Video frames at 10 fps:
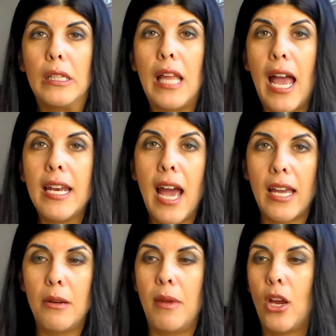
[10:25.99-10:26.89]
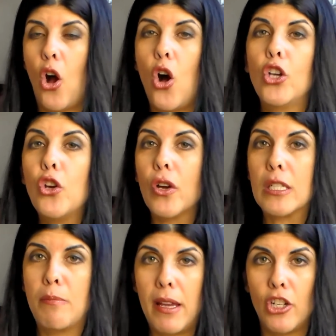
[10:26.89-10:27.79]
line iteming all your
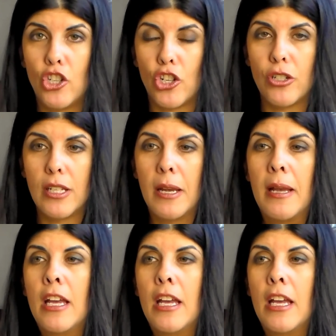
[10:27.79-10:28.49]
expenditures.